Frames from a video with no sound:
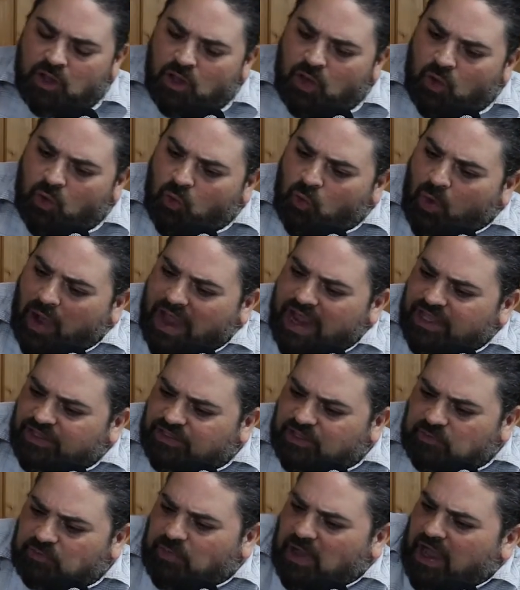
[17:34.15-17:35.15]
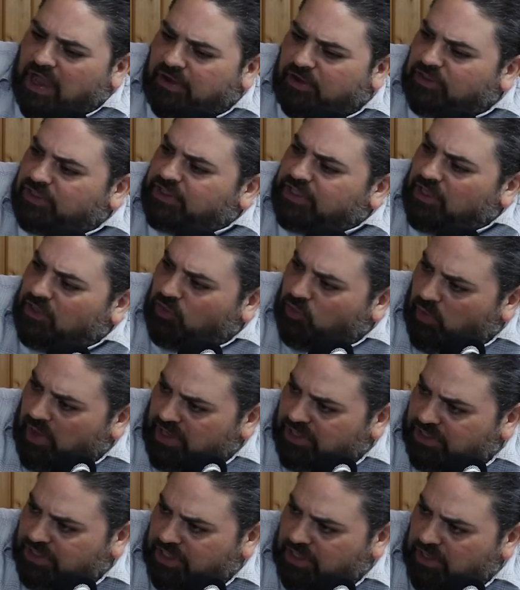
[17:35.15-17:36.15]
Why is the buyer-seller
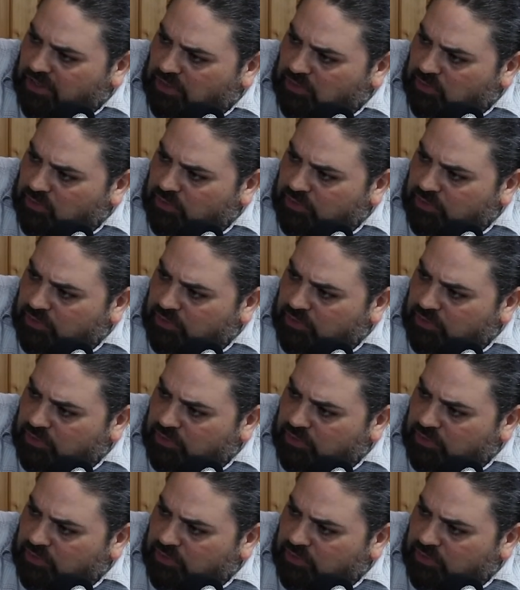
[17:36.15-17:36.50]
ratio